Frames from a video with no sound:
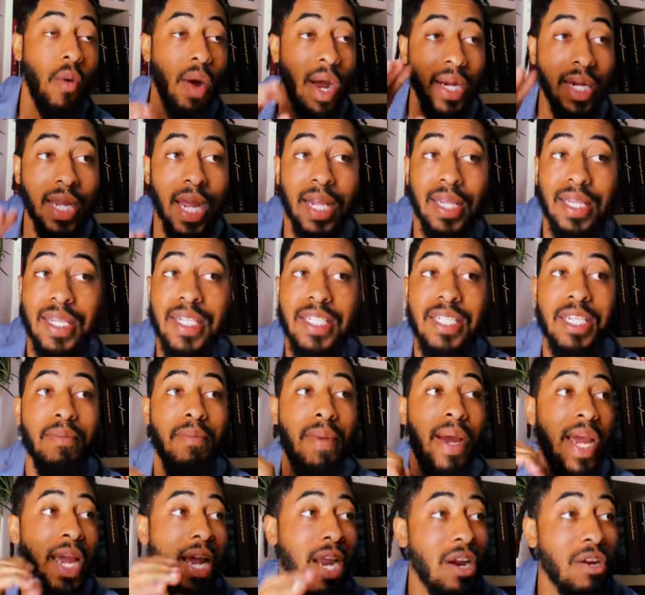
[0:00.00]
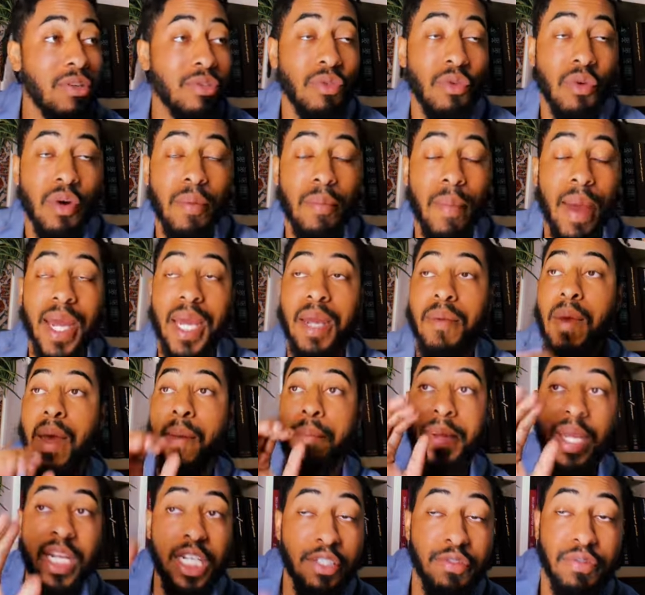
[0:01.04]
I got this and my hair is growing back and my
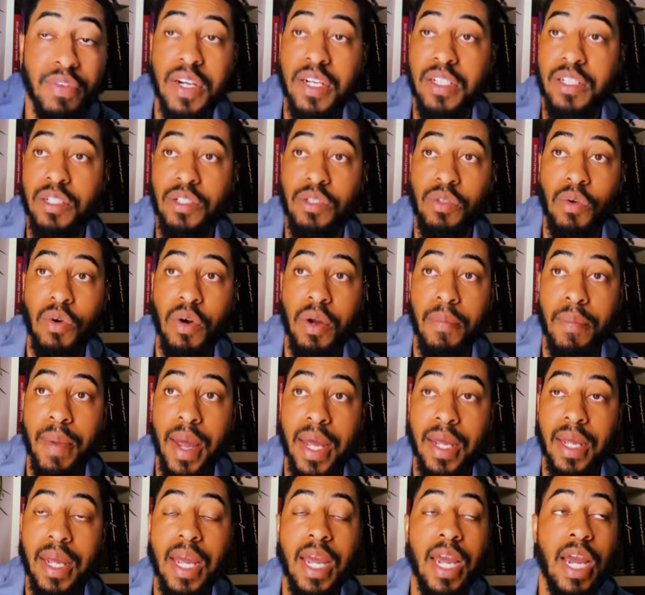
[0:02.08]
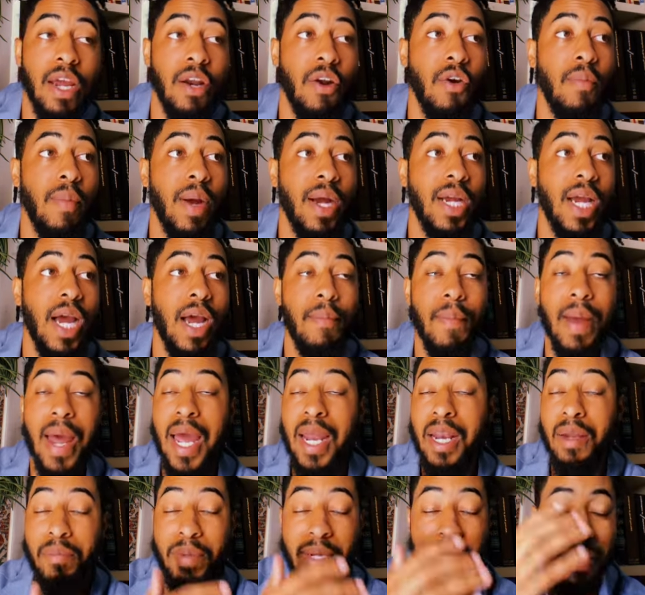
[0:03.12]
peach fuzz is growing back and oh my God, my
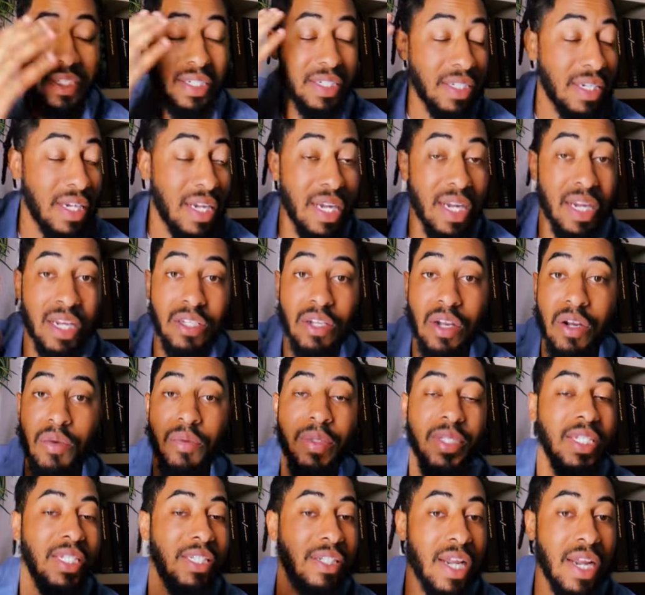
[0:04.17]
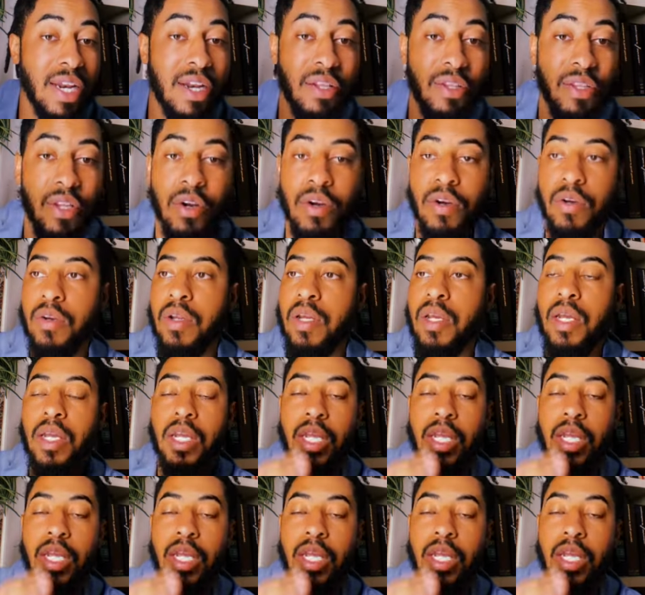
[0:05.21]
alopecia is all this, that, and the third.